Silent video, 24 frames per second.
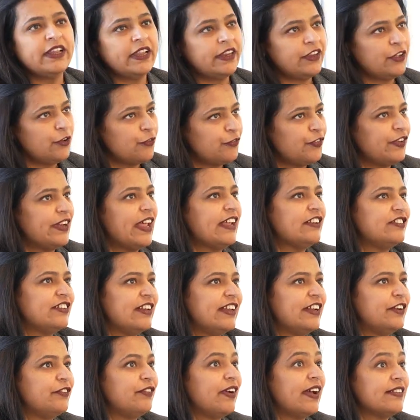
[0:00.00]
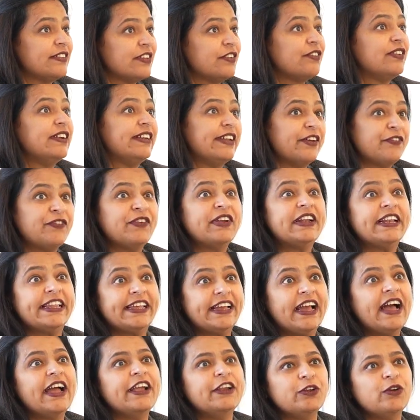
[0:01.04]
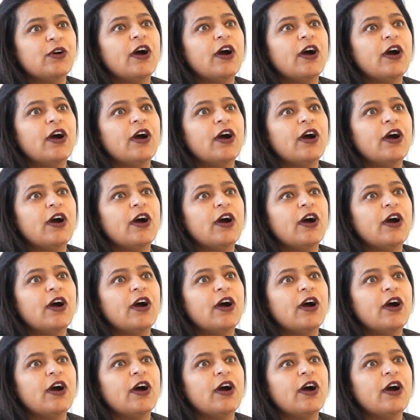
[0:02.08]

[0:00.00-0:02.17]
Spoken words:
and your financial advisor will definitely guide